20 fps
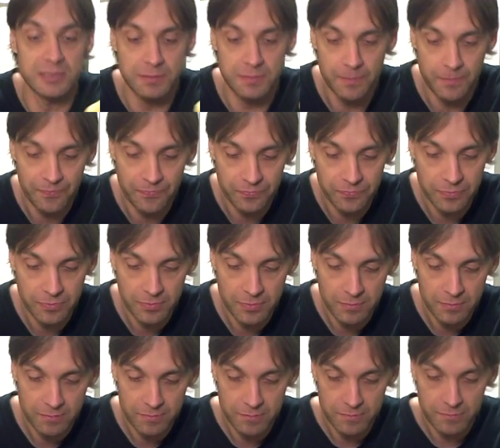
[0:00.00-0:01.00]
Whoa.
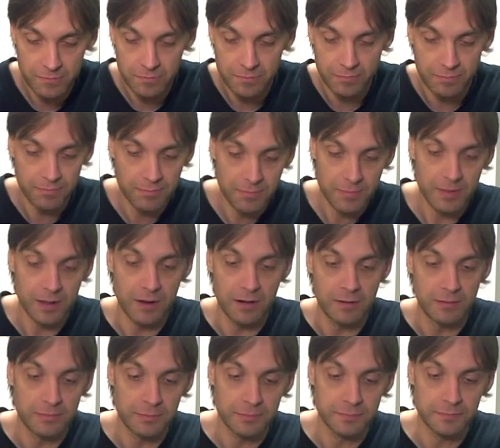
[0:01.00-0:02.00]
Eat that
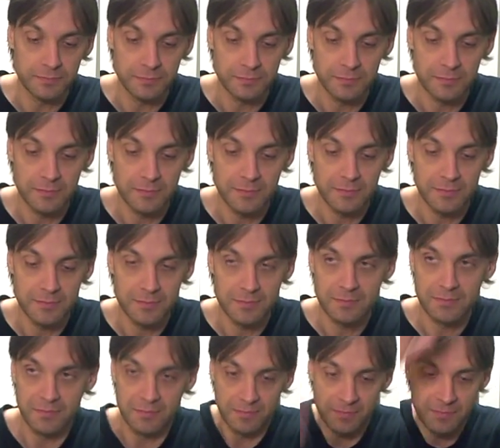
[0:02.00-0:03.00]
one.
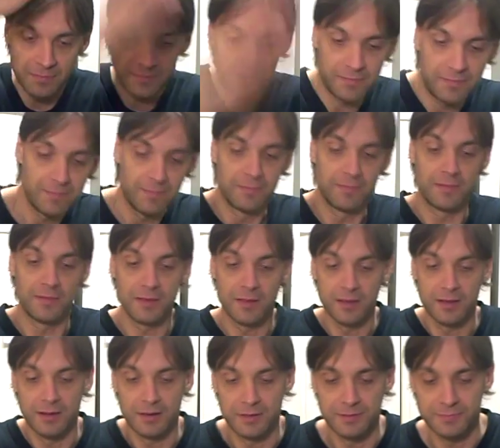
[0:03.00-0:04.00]
It broke.
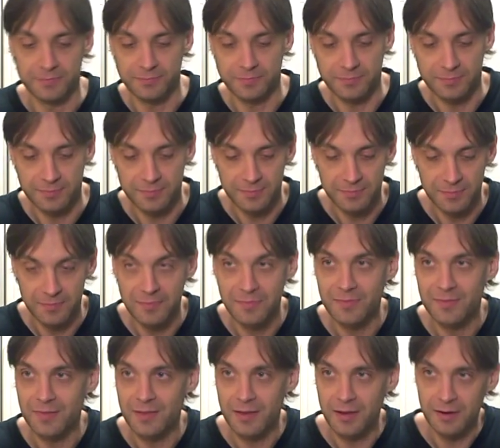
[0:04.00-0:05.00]
Whoa. Come
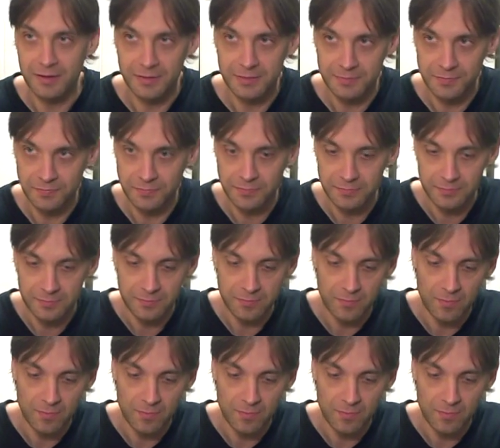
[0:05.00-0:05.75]
on, don't waste it.